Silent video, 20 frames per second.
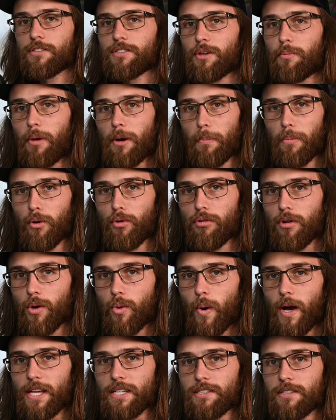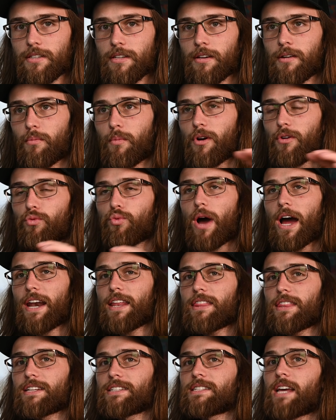submit a pull request where right
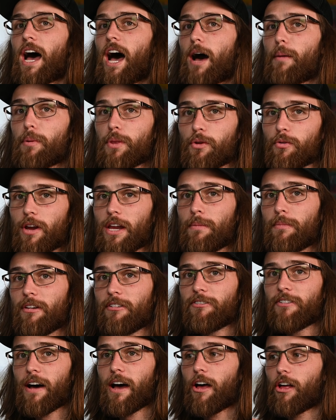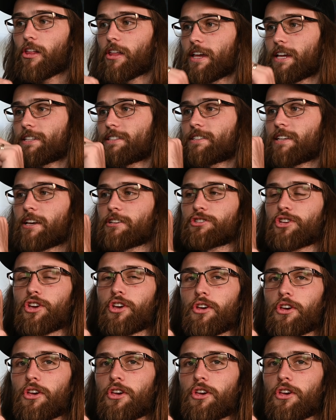at the top of the README file, it says,